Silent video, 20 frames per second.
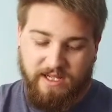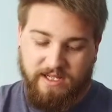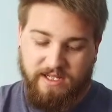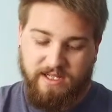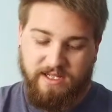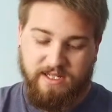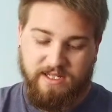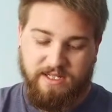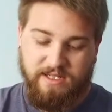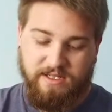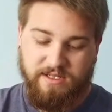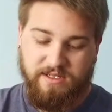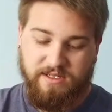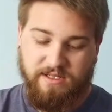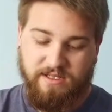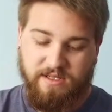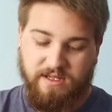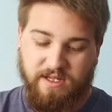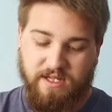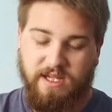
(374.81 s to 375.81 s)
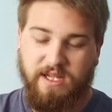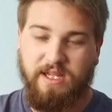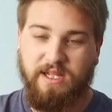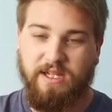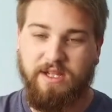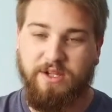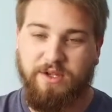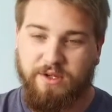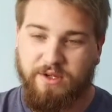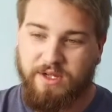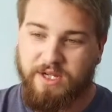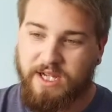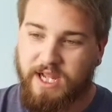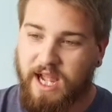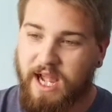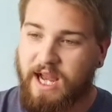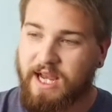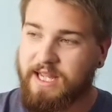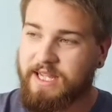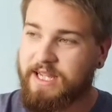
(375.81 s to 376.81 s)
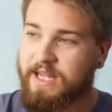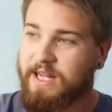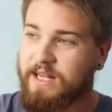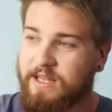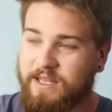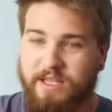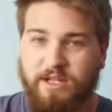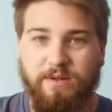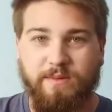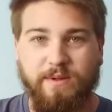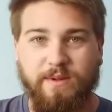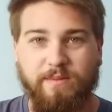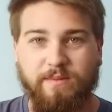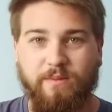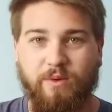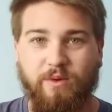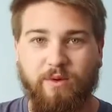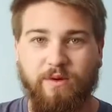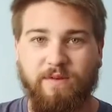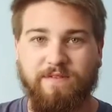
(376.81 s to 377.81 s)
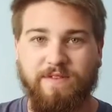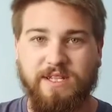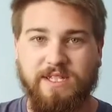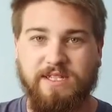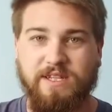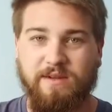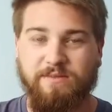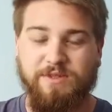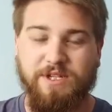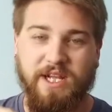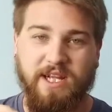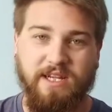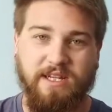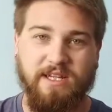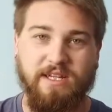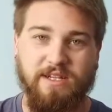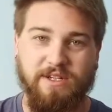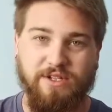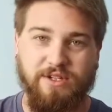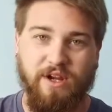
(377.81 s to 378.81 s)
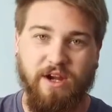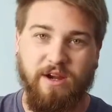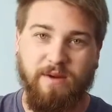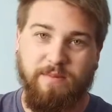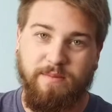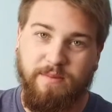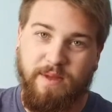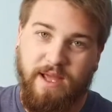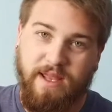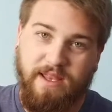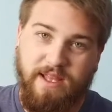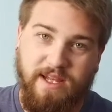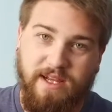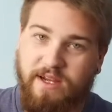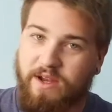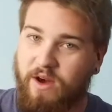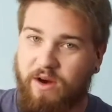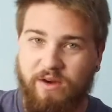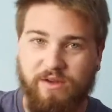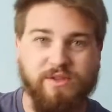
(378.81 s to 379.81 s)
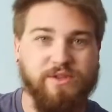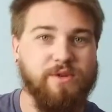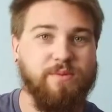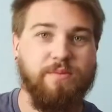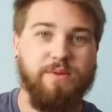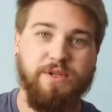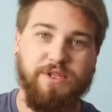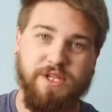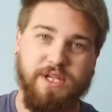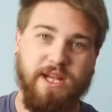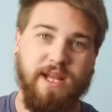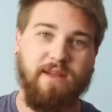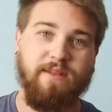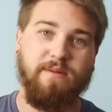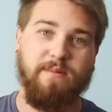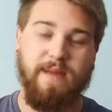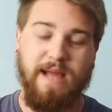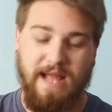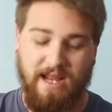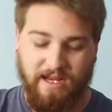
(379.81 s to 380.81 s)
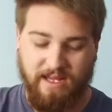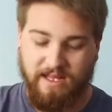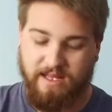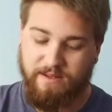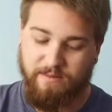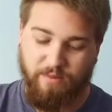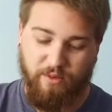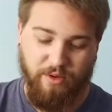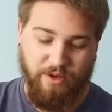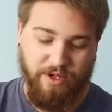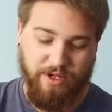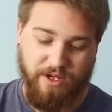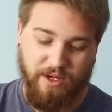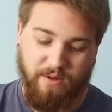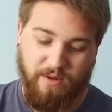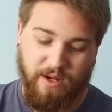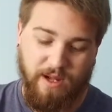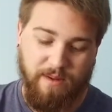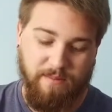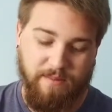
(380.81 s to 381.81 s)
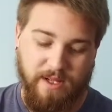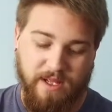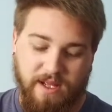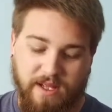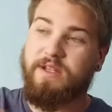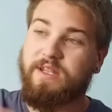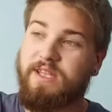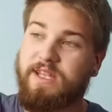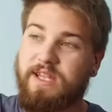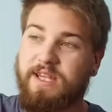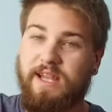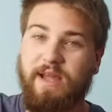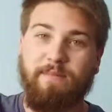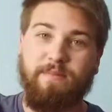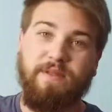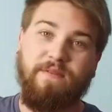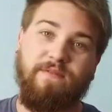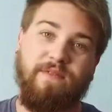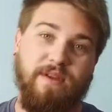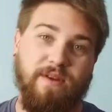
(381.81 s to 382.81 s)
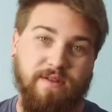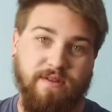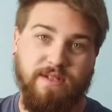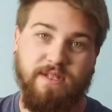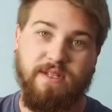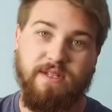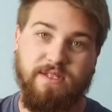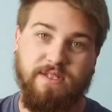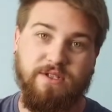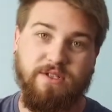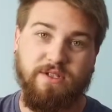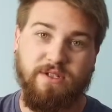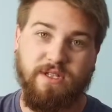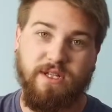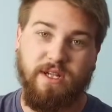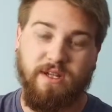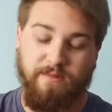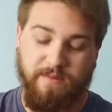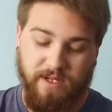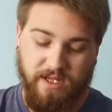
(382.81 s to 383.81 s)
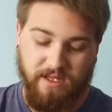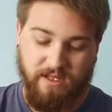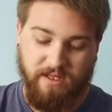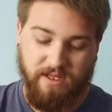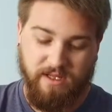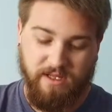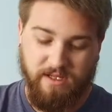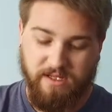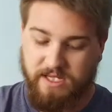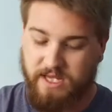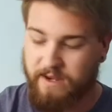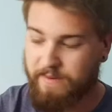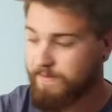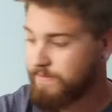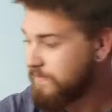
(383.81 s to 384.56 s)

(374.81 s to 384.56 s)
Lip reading: is you can kind of get a little bit more of the subject in a sharp, and then also pushing out the back. And the more you go up, the depth of field is just going to be the same.